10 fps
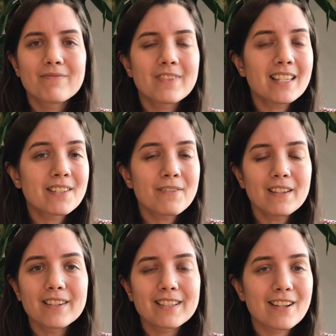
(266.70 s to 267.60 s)
this
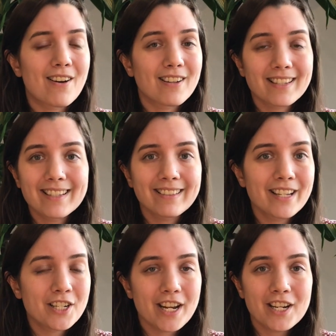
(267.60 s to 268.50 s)
field is constantly
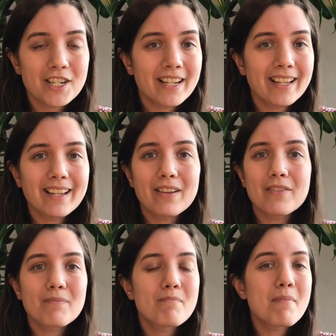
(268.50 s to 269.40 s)
changing.
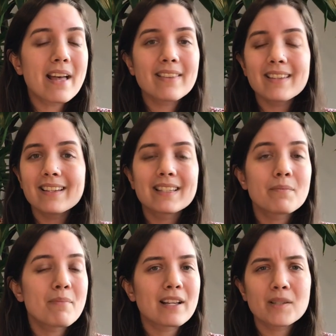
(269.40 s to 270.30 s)
Methods
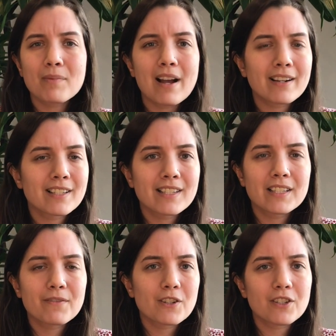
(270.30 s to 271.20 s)
and best practices
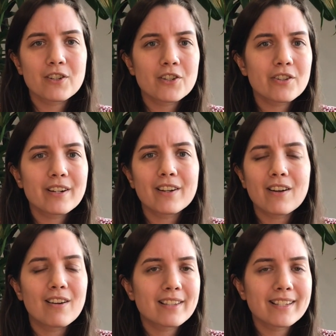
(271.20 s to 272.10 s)
for surgery are
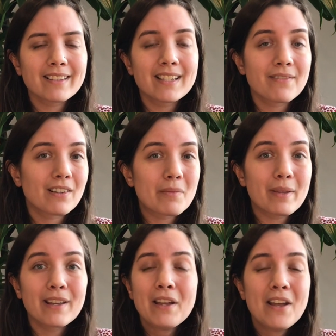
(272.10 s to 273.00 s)
constantly
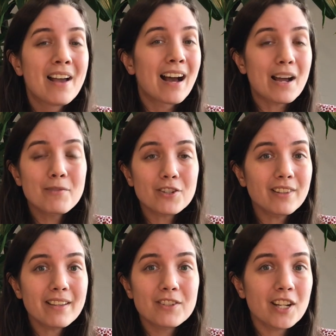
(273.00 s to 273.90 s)
developing. I'm sure
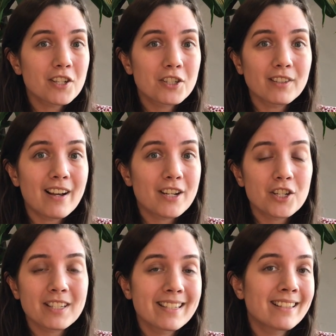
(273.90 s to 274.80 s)
they've changed a lot
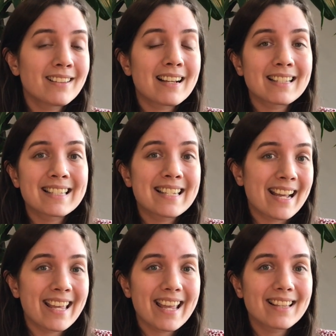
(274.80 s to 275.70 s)
just in the last
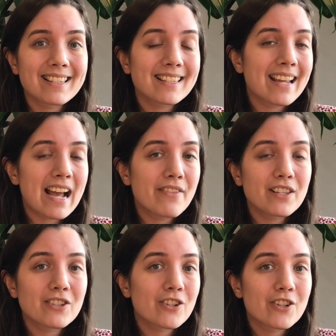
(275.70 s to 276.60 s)
decade since I had
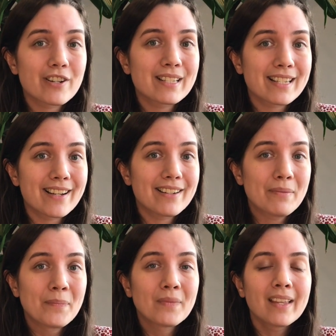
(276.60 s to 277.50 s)
these surgeries done.
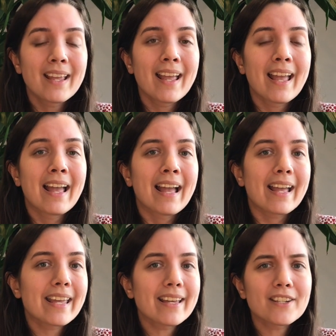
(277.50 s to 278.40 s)

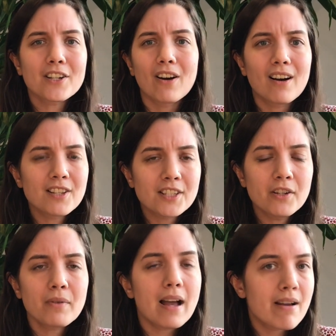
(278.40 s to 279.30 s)
And
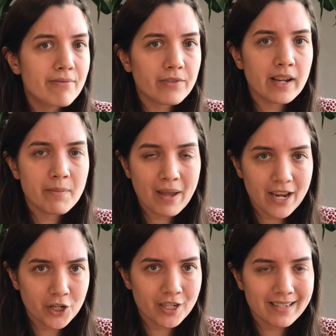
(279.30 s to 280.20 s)
also, every
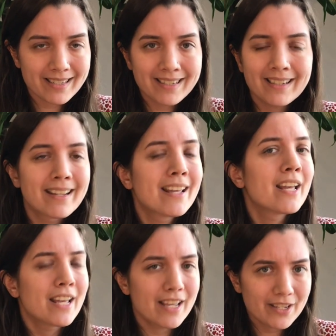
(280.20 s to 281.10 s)
patient
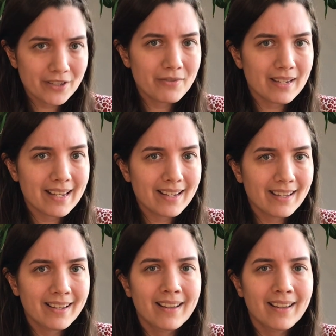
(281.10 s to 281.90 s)
is unique.